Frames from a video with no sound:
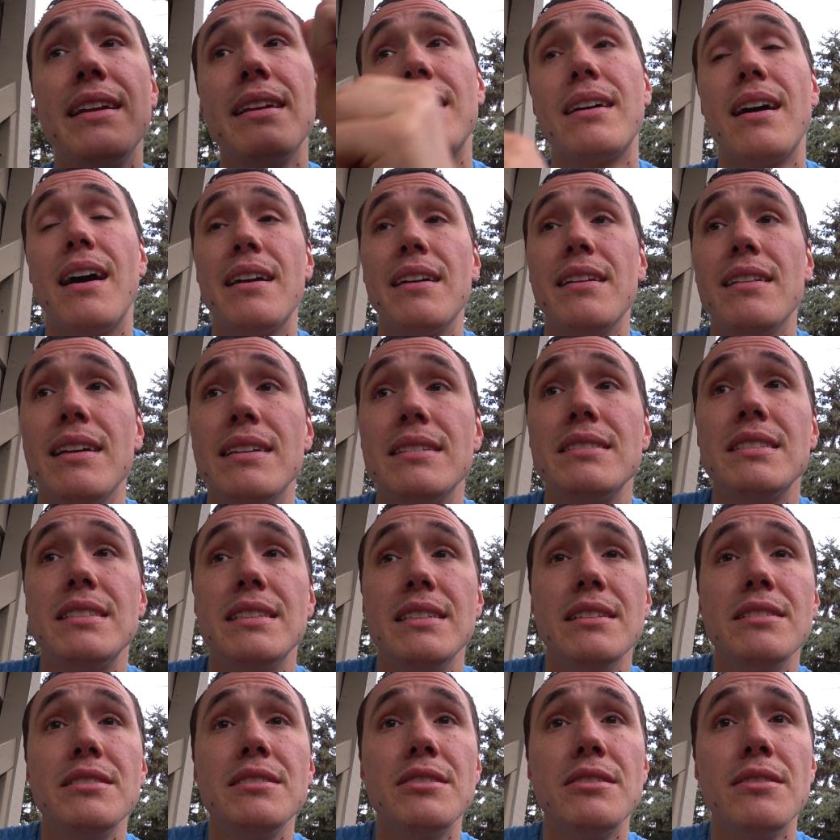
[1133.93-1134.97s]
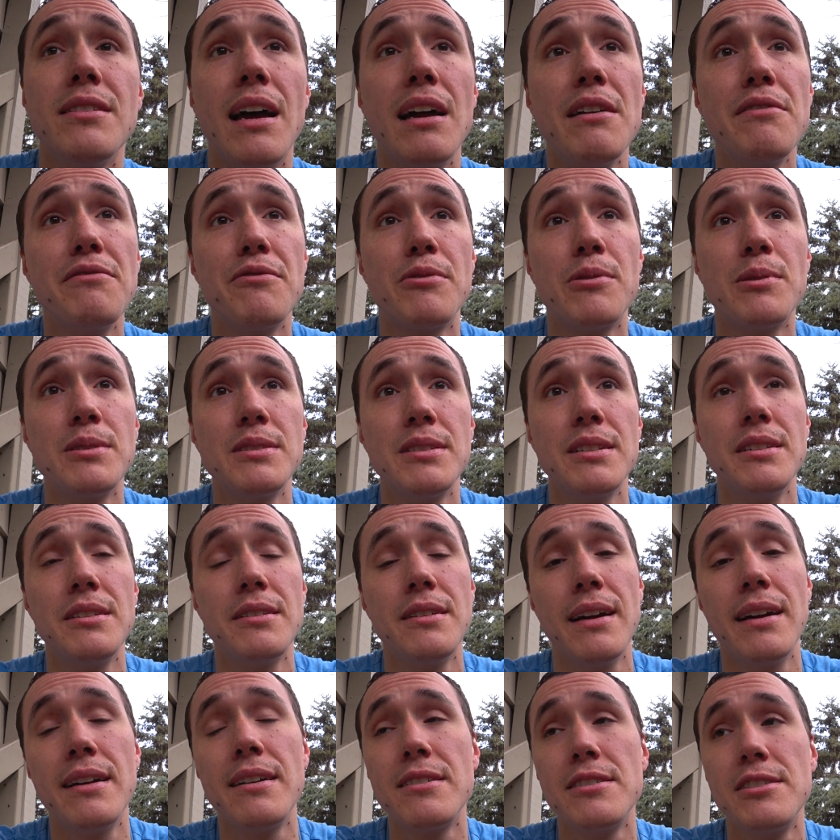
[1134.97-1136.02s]
it kind of like steals your life force and your
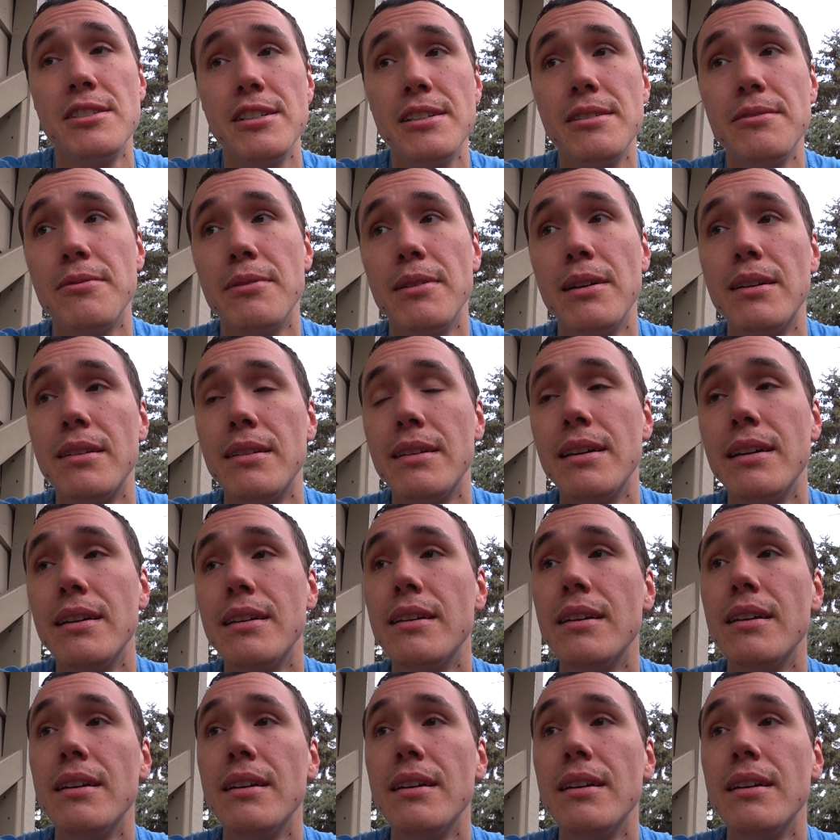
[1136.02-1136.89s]
energy, really.